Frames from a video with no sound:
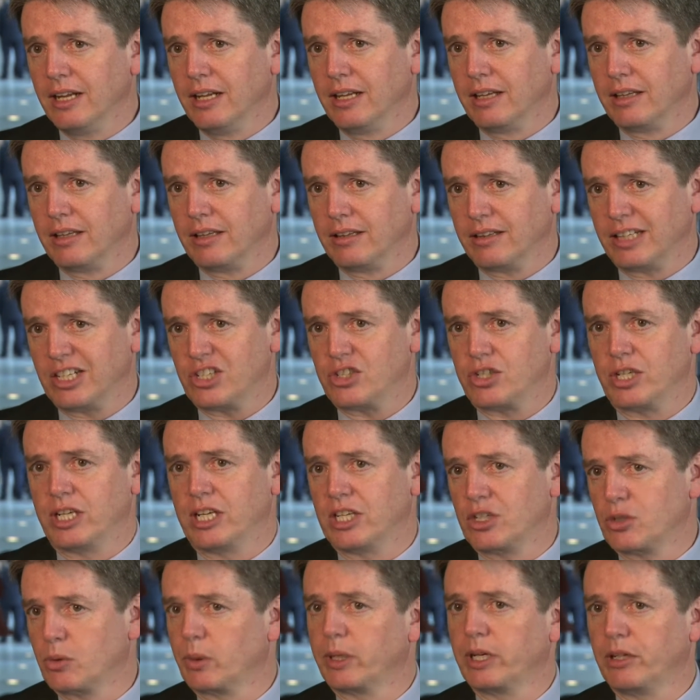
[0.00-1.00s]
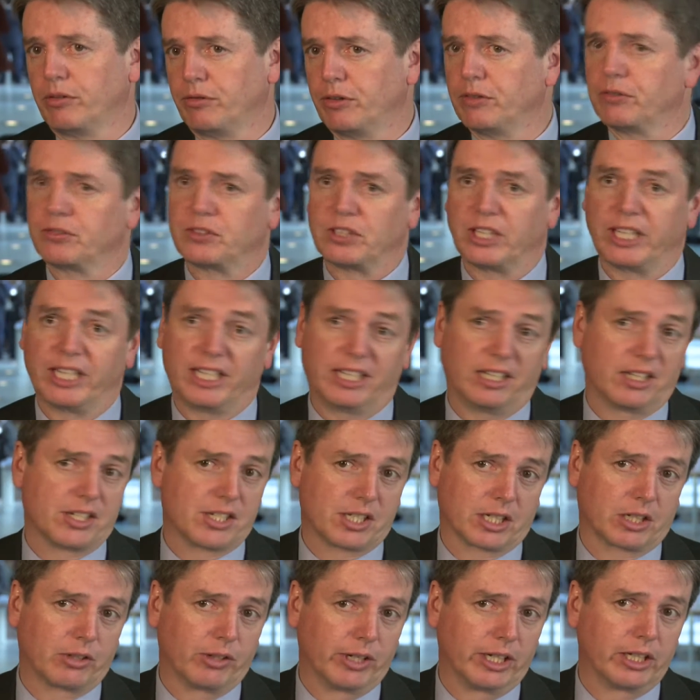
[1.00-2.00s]
This year, 2015, is
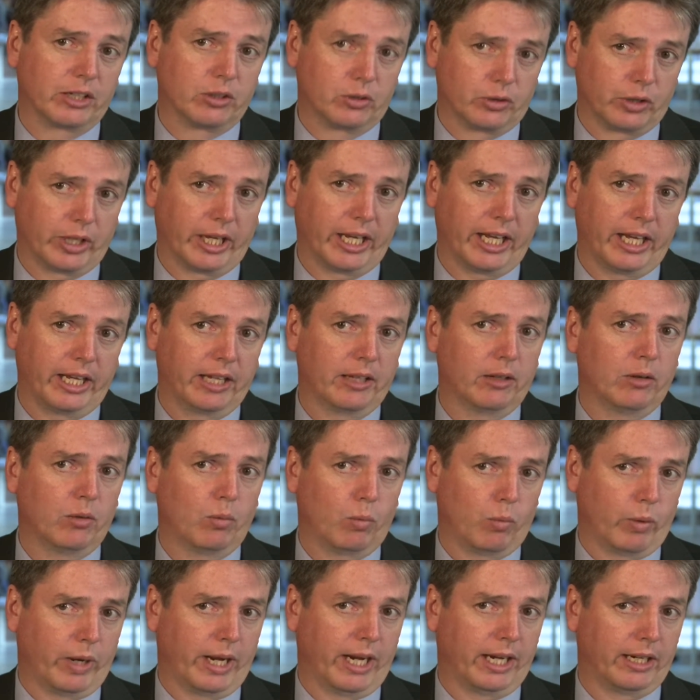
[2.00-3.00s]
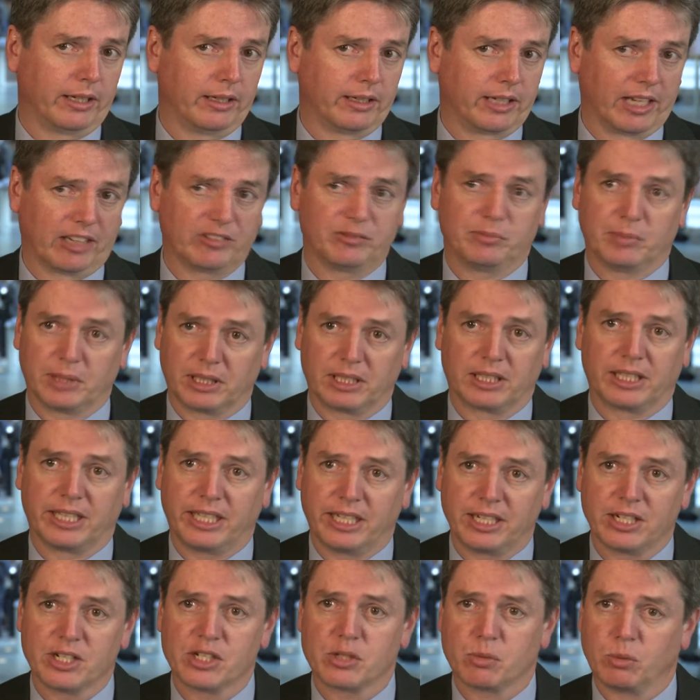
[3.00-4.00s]
the critical year when government
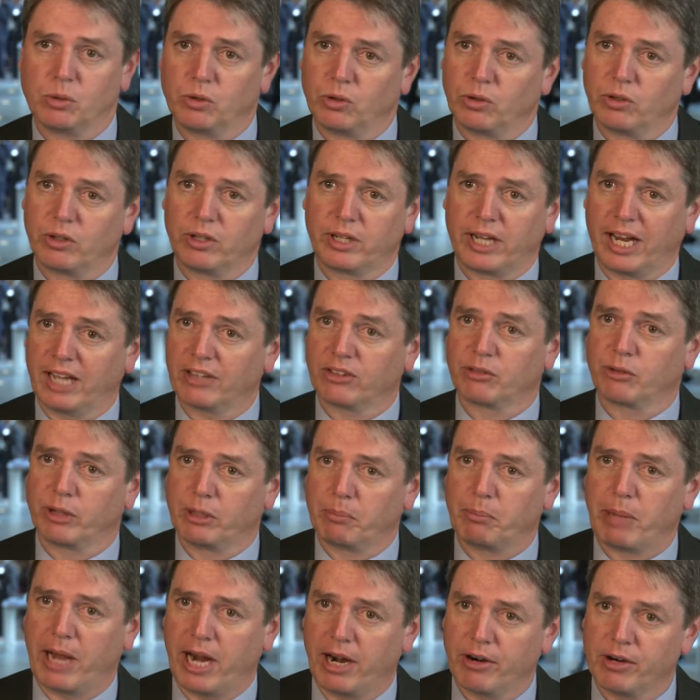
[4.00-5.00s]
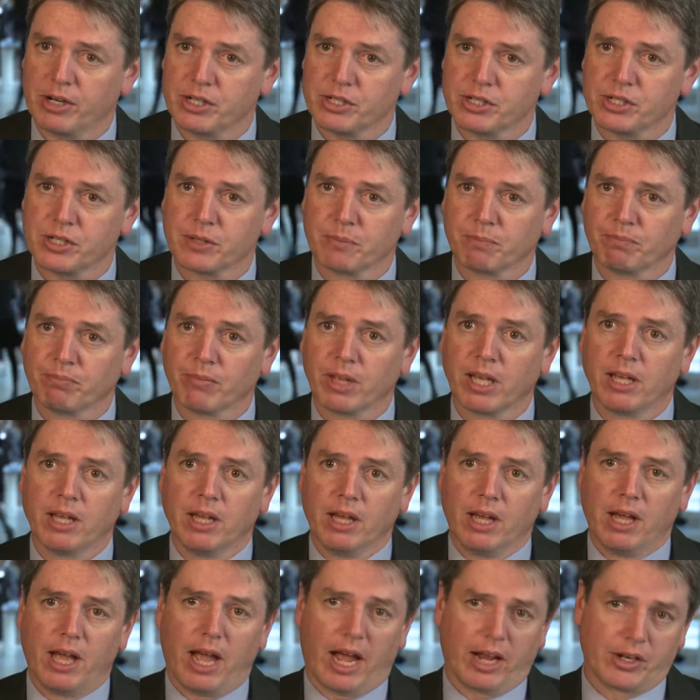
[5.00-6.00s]
leaders will gather in Paris.
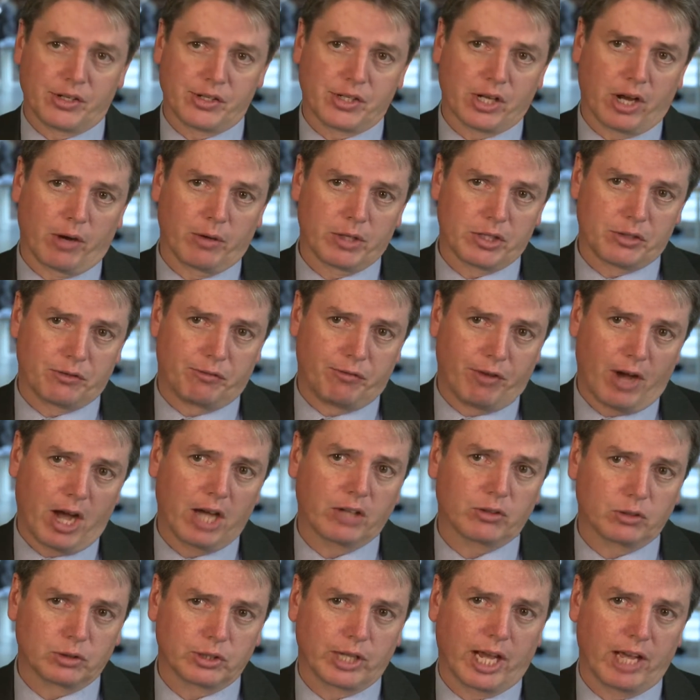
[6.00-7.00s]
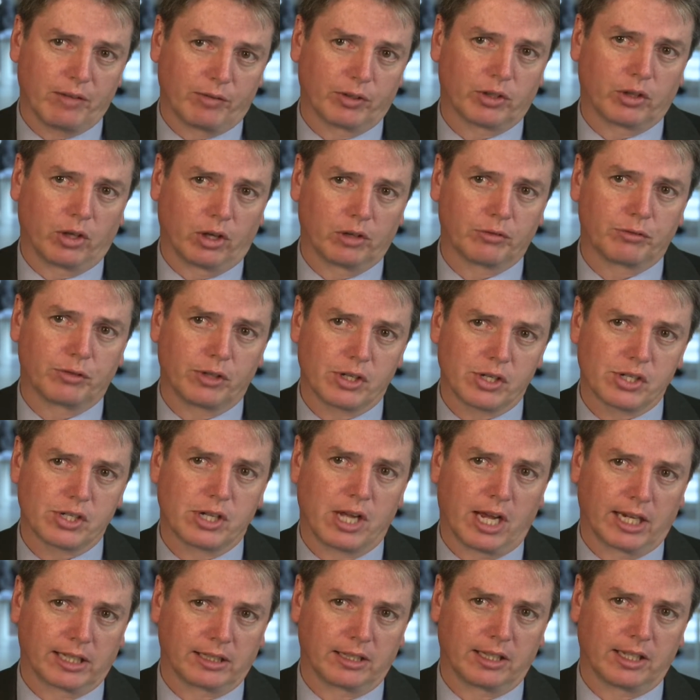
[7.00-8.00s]
And so it's vital to have a conference
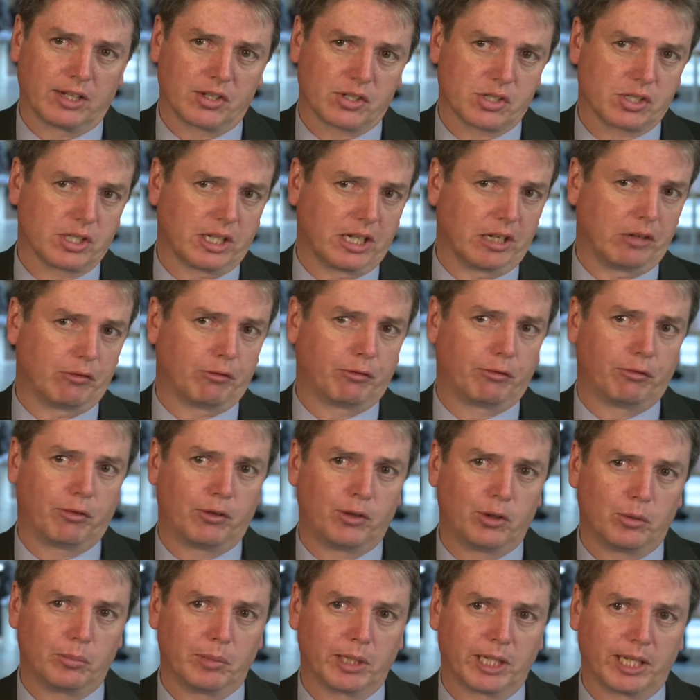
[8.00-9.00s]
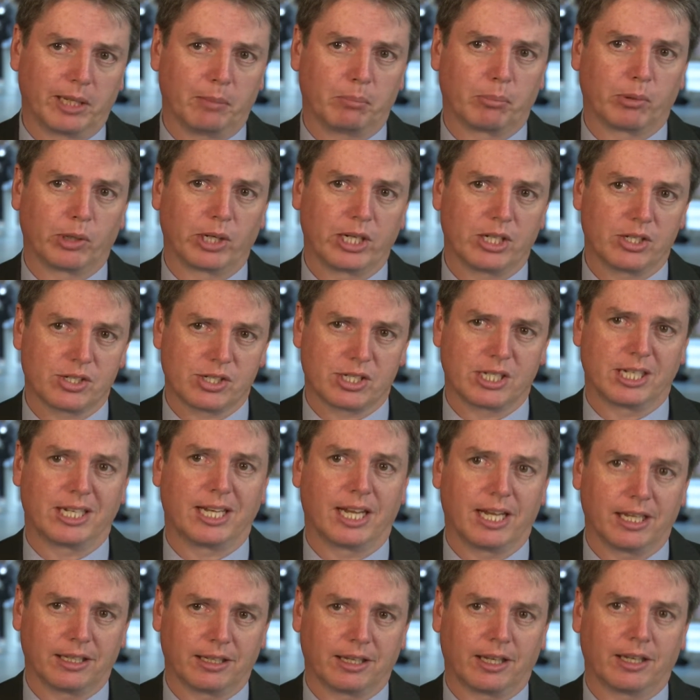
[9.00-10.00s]
like this that informally brings
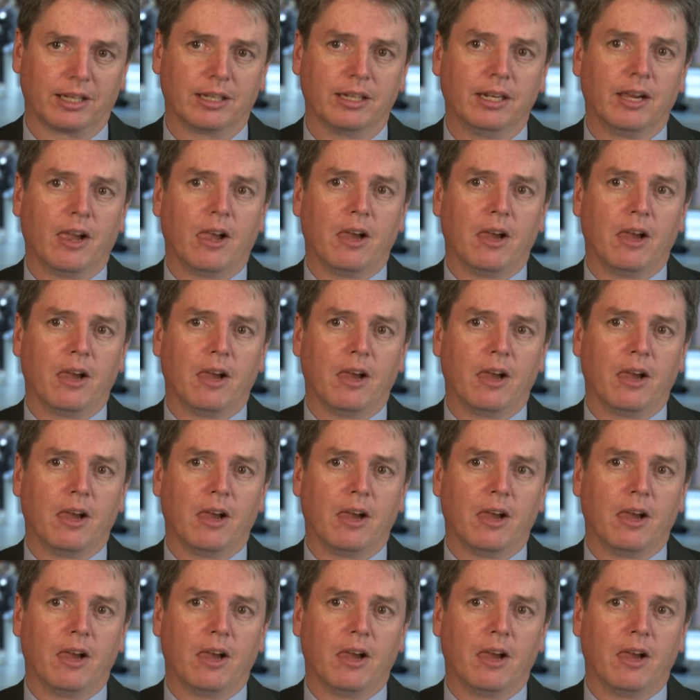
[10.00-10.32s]
together